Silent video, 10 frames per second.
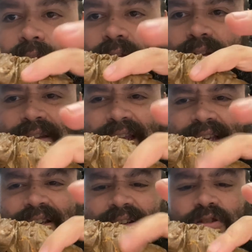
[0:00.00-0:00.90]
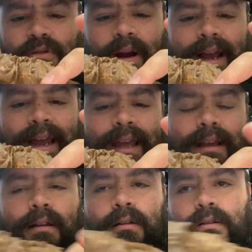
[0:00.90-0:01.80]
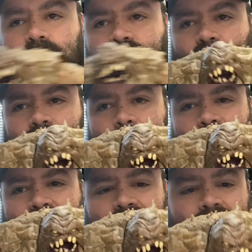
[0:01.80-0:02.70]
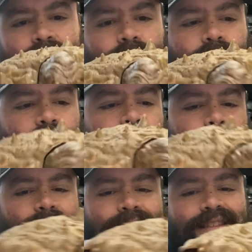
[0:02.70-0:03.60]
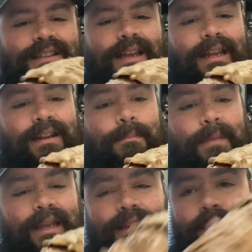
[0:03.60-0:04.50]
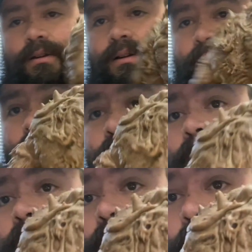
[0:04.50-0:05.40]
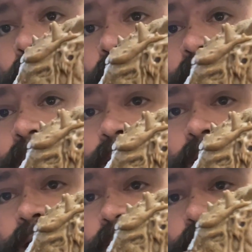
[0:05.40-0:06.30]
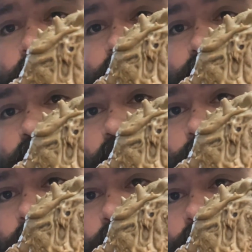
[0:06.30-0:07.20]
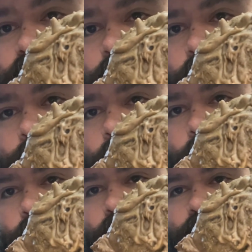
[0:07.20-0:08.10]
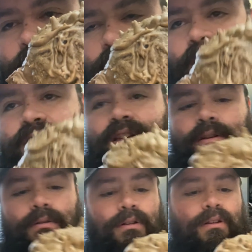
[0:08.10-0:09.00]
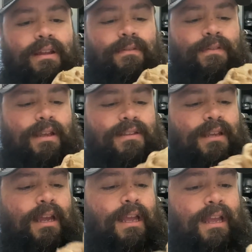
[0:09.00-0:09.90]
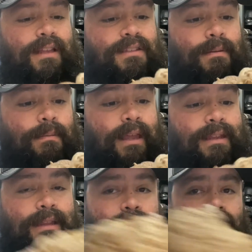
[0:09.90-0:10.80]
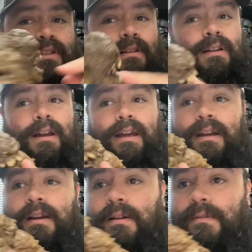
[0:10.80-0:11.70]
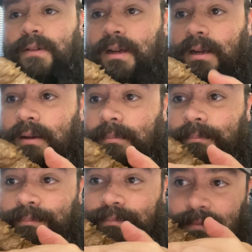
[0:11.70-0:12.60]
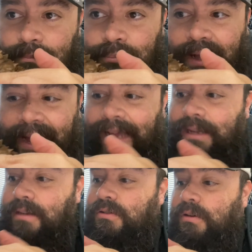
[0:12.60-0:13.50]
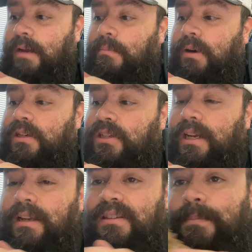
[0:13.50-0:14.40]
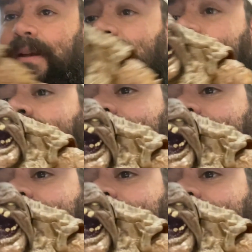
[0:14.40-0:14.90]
like dry painting, and that's kind of to make it look a little bit more like this stuff. It looks a little bit more like the cartoon Clayface. And then there's a lot of black dry brushing, especially on the